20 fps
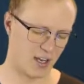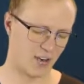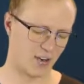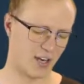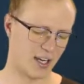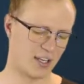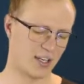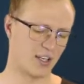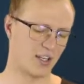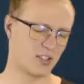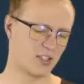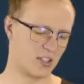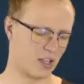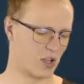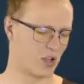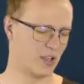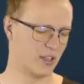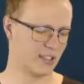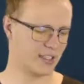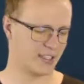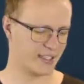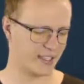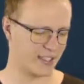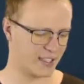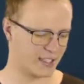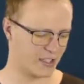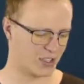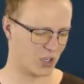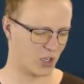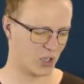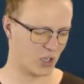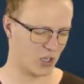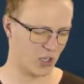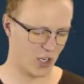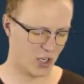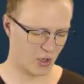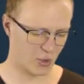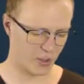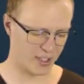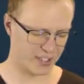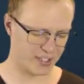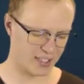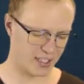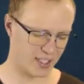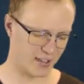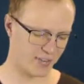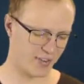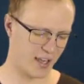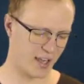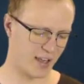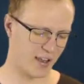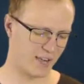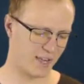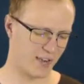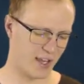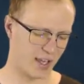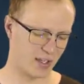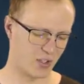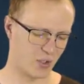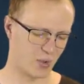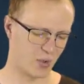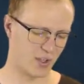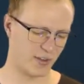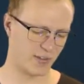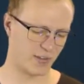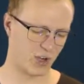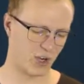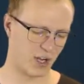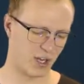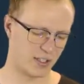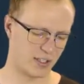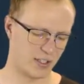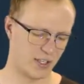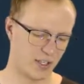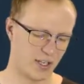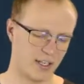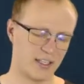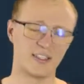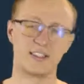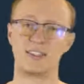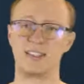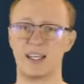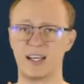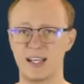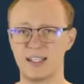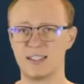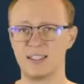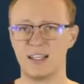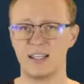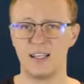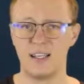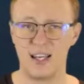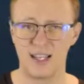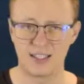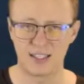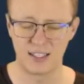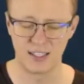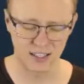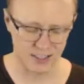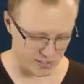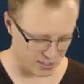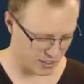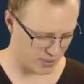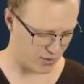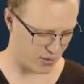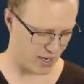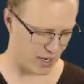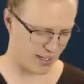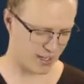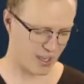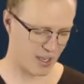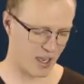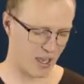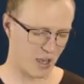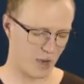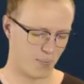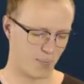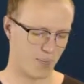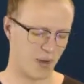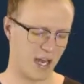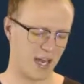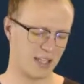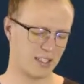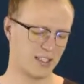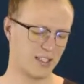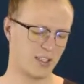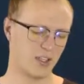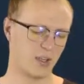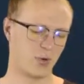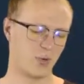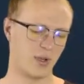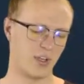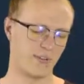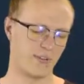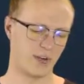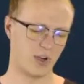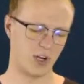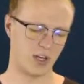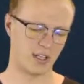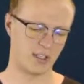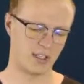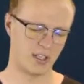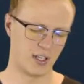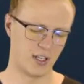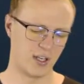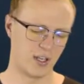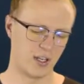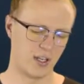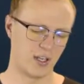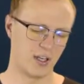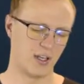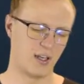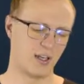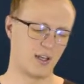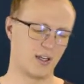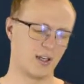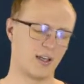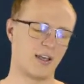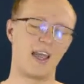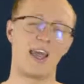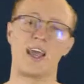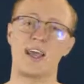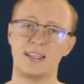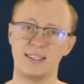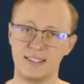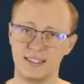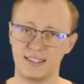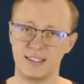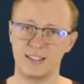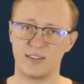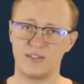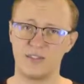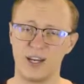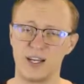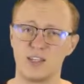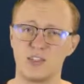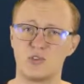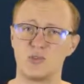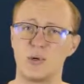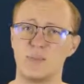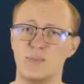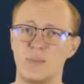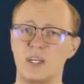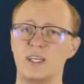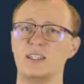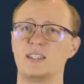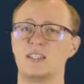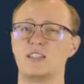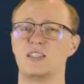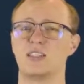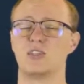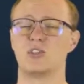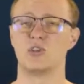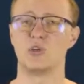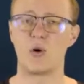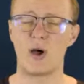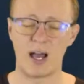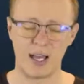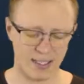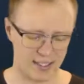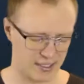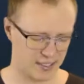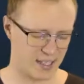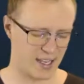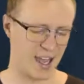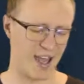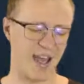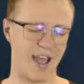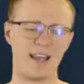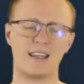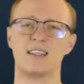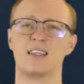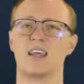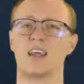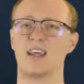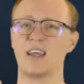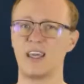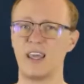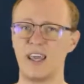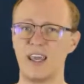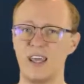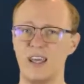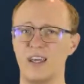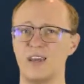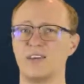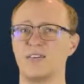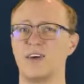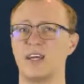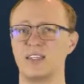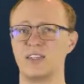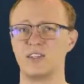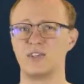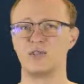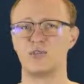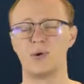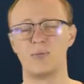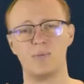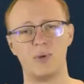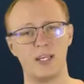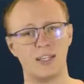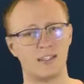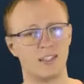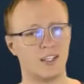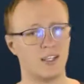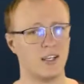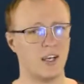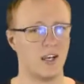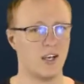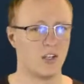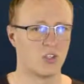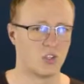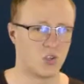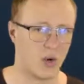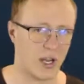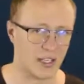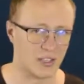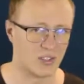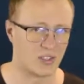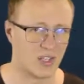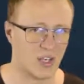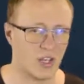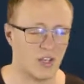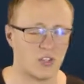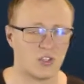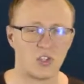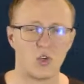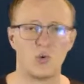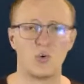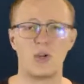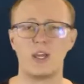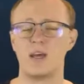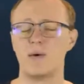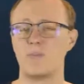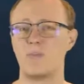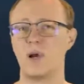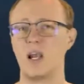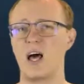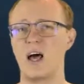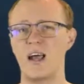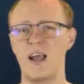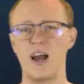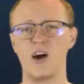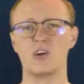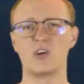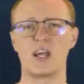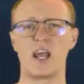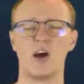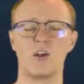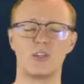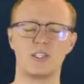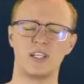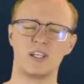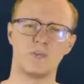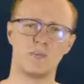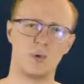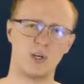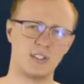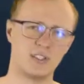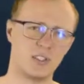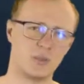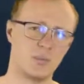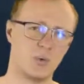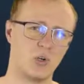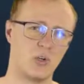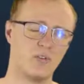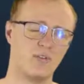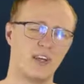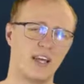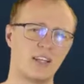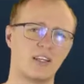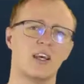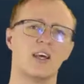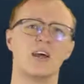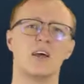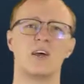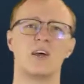right? So seesaw, we see there that we've got six letters, right? But we've got S that is repeated twice and E that is repeated twice. So we apply our counting principle that